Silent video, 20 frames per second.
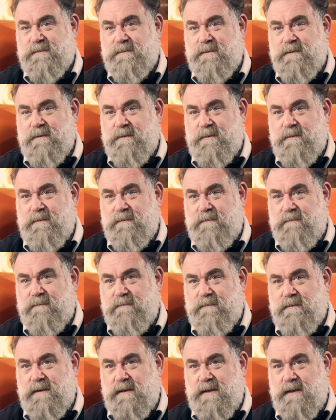uh,
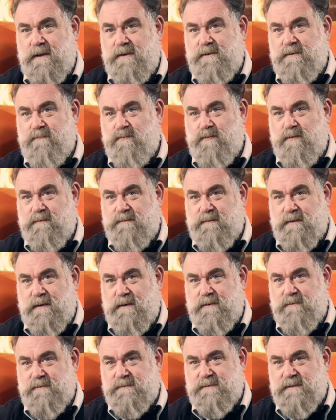a hun- worth a
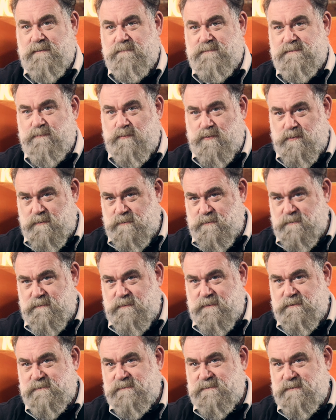hundred times more than
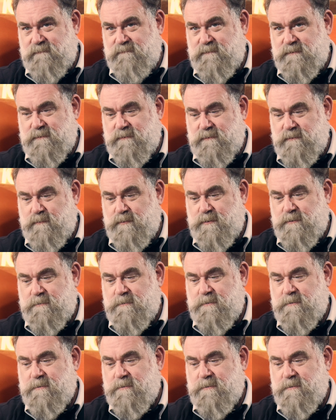this seven dollar book.